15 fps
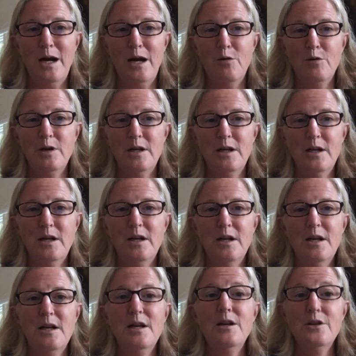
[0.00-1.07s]
Wow.
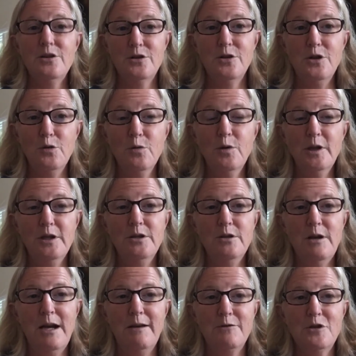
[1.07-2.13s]
So you really
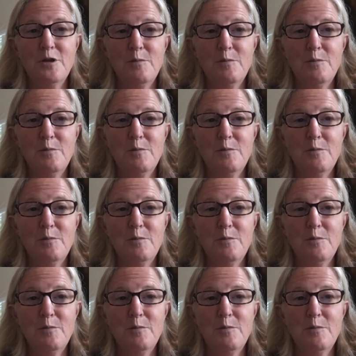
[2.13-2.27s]
do have